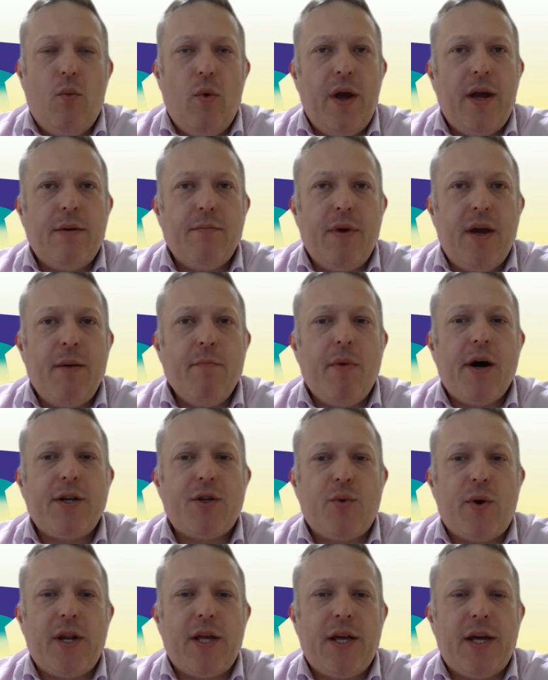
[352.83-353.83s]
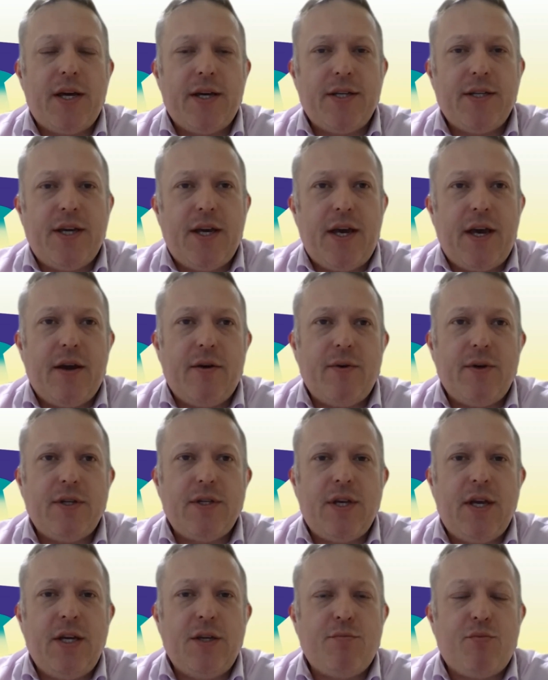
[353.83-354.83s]
in my 20 years here
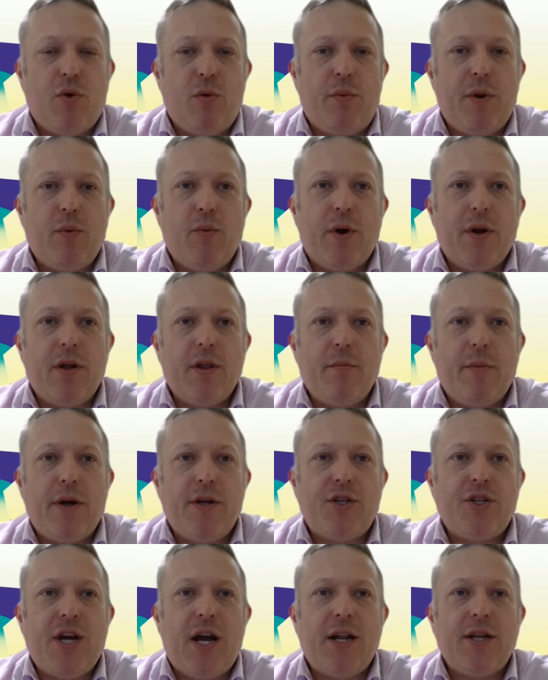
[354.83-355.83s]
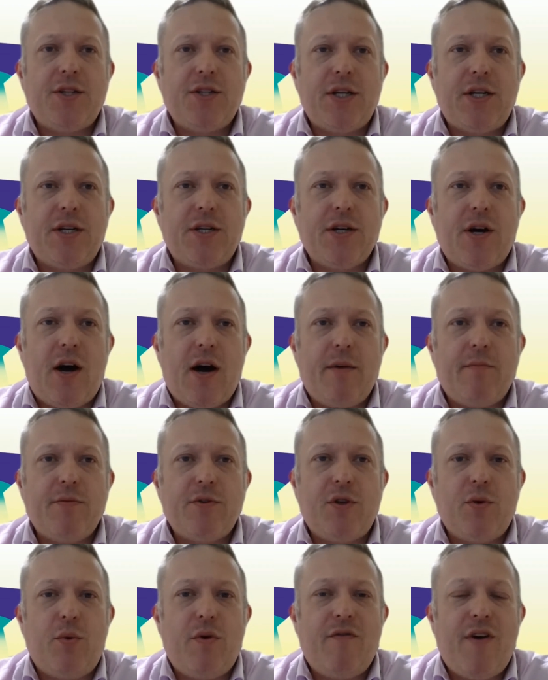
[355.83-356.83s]
is probably one of the most challenging
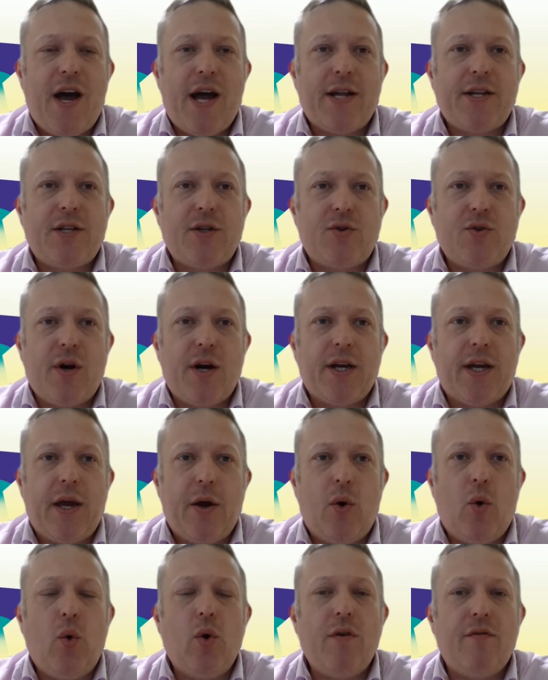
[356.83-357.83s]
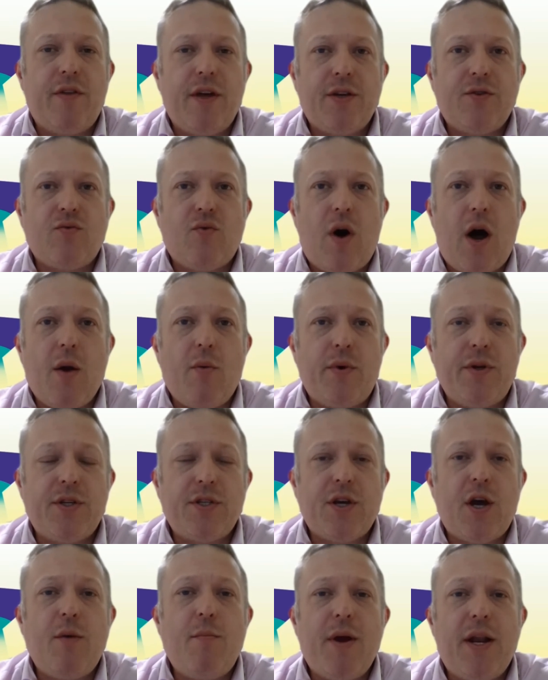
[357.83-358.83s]
times that we've had to try and get all of this right with
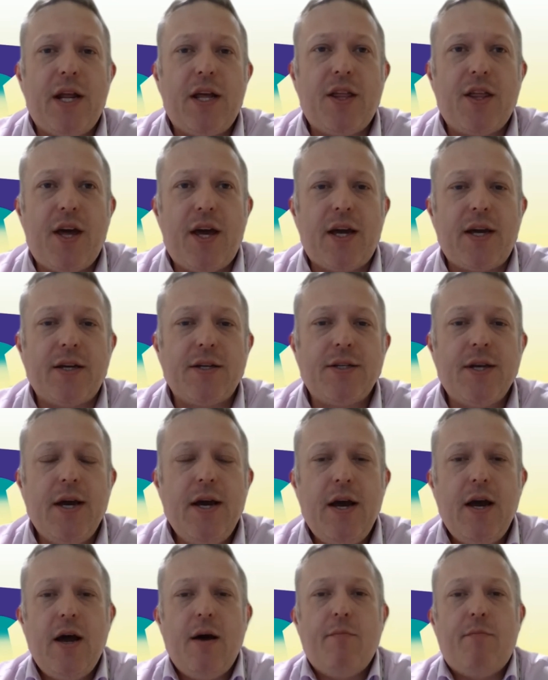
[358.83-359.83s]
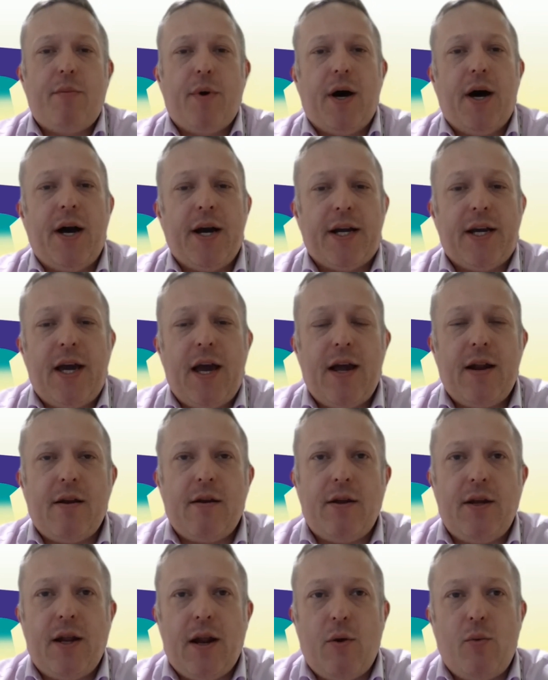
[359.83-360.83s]
so many things. But
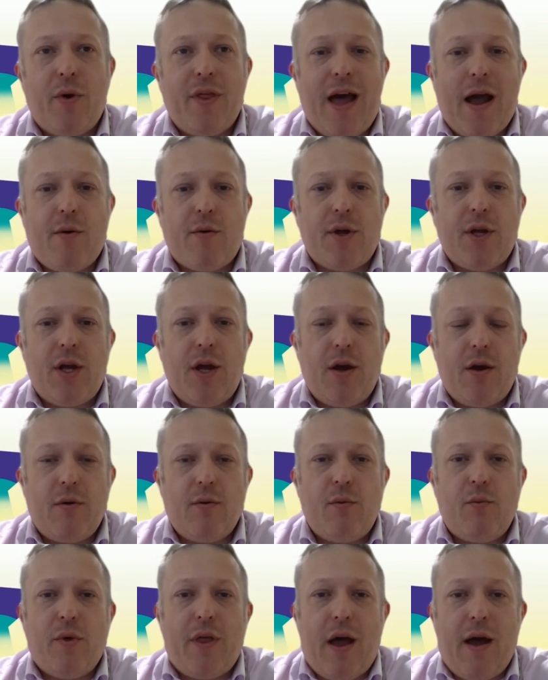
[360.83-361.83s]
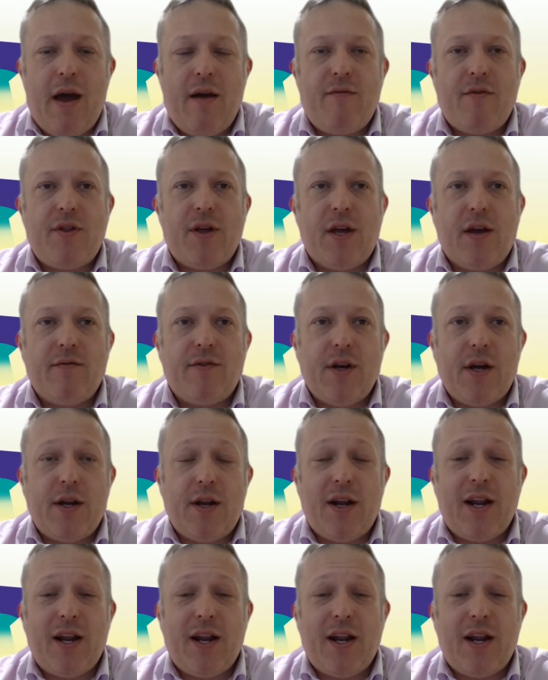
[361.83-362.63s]
again, you know, without you and without everything you've done,